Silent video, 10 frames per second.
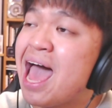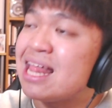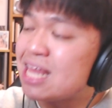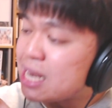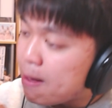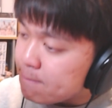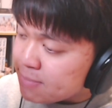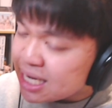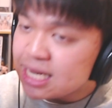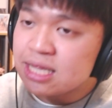And then
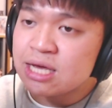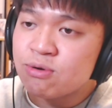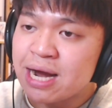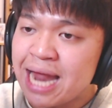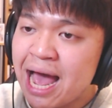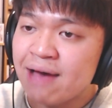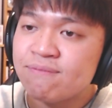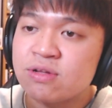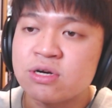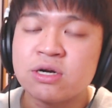immediately right
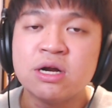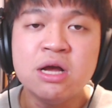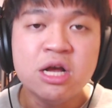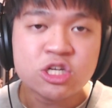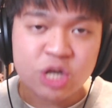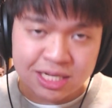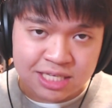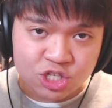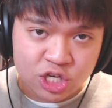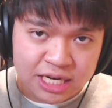after,
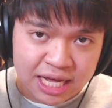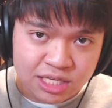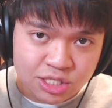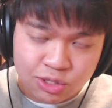transition into